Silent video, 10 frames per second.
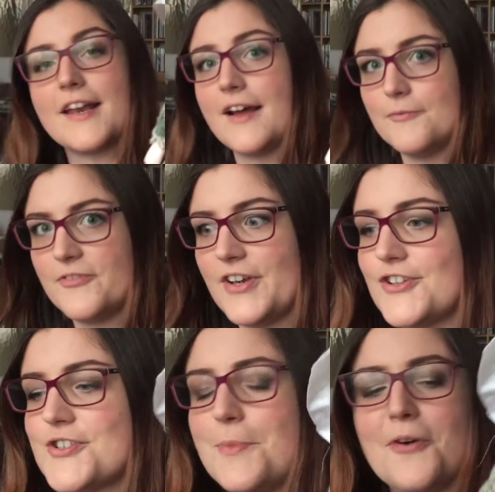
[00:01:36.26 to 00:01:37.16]
and I haven't
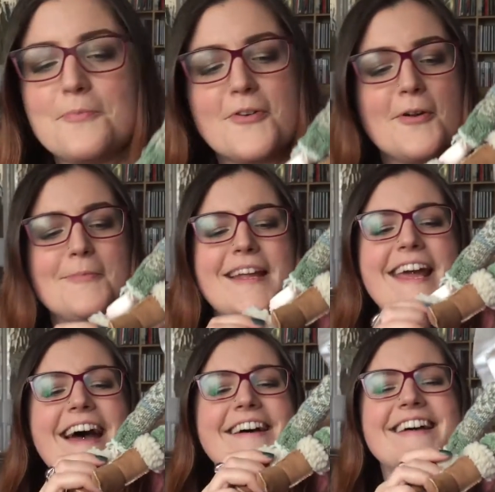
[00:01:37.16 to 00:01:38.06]
finished them off properly
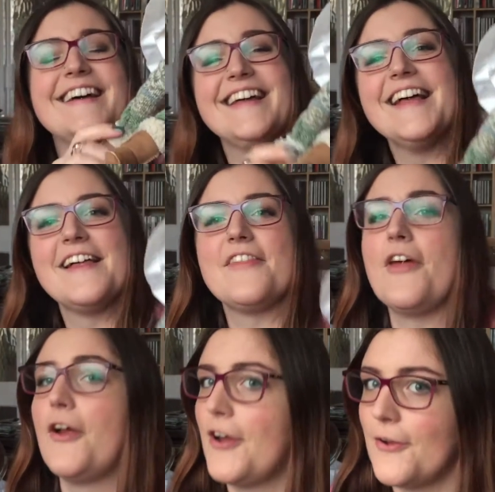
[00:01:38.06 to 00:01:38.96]
yet.
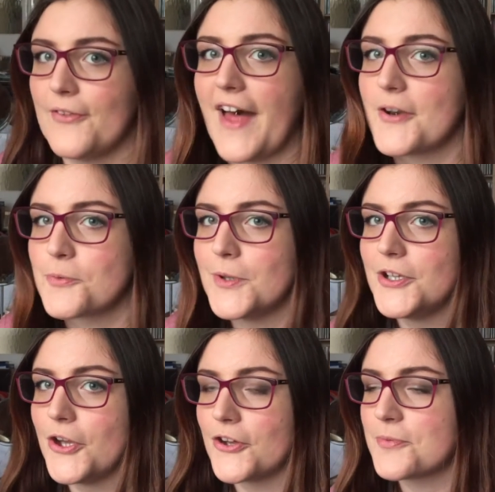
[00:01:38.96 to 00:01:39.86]
Though that
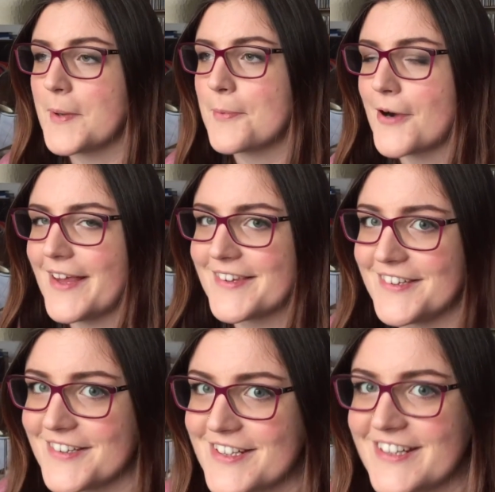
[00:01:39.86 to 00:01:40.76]
will not be
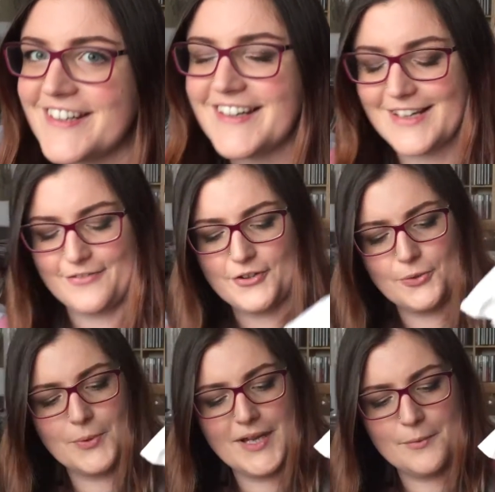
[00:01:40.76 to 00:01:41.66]
present if
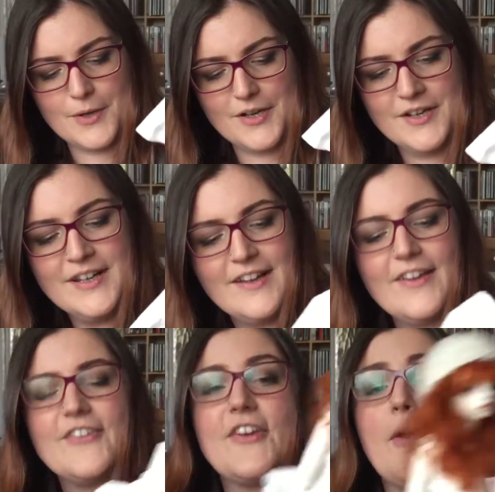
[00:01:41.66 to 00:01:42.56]
you win one.
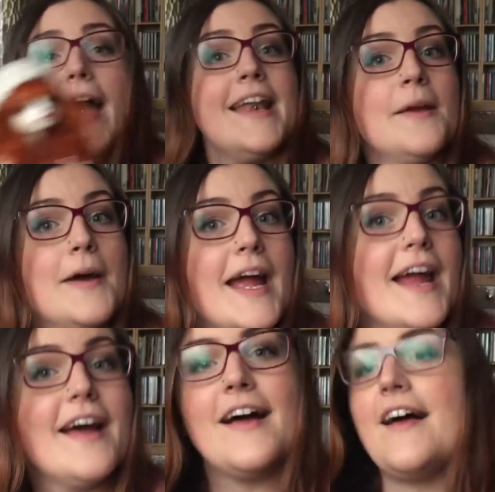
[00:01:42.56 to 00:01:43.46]
So
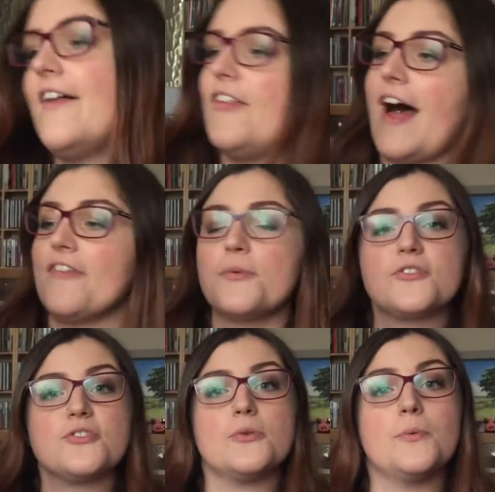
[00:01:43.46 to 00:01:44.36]
anyway, that's
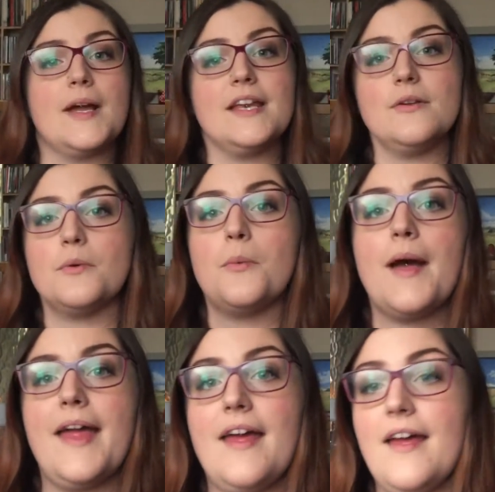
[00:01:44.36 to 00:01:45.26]
what you'll win. You'll
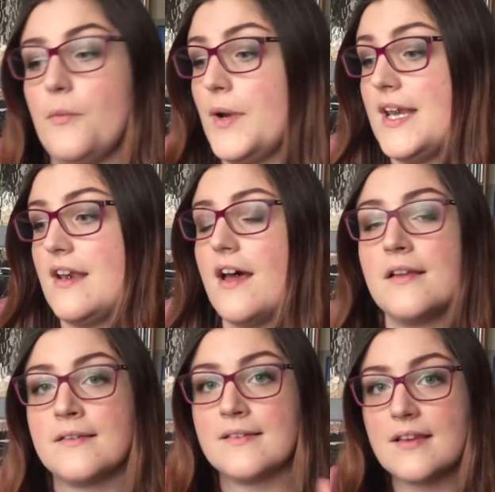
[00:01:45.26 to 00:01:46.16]
win a
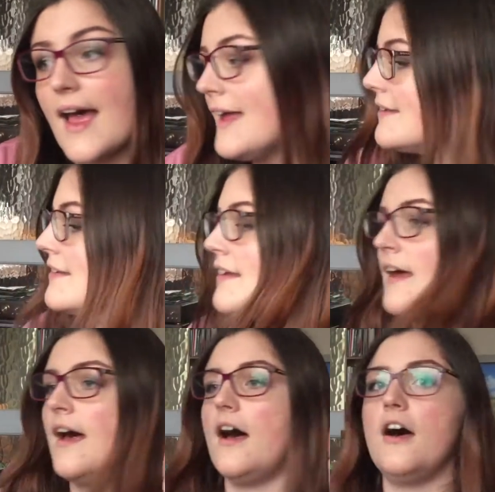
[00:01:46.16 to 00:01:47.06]
set
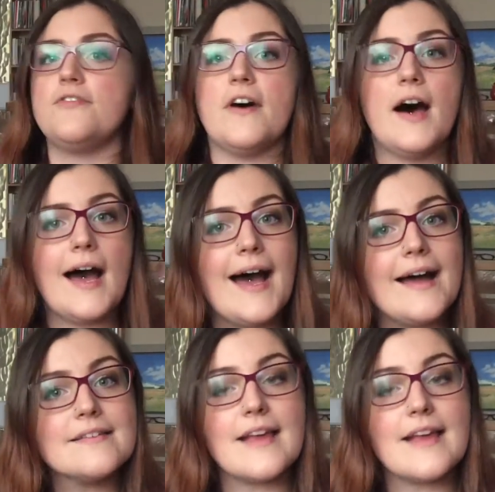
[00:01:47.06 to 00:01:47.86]
of a hat